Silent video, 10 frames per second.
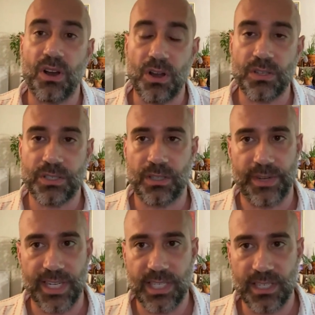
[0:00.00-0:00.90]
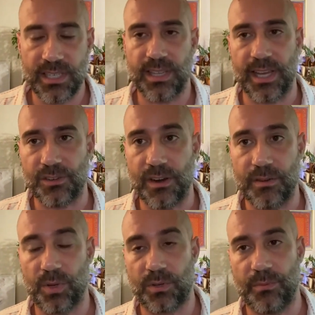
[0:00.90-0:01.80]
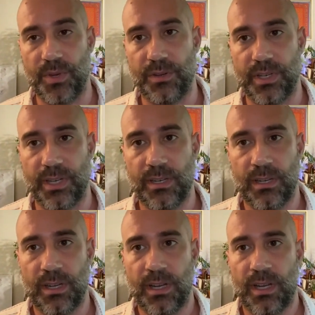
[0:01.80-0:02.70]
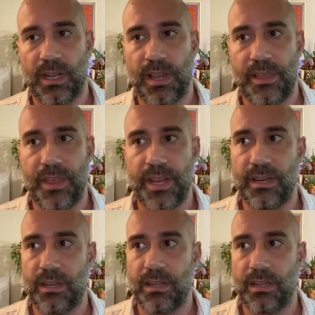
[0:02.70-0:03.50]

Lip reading: also, in addition to that, trying to build community, then